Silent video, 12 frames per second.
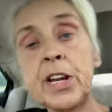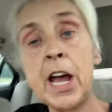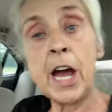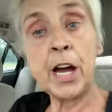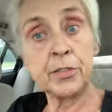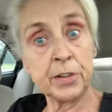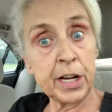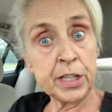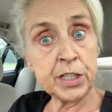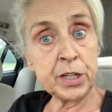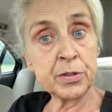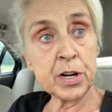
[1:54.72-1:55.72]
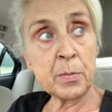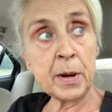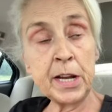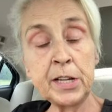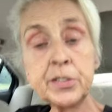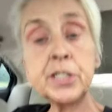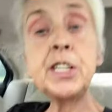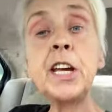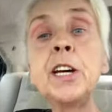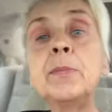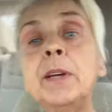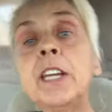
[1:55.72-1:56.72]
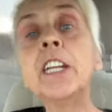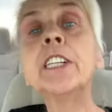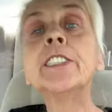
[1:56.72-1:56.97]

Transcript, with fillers: I don't need you or nobody else to tell me.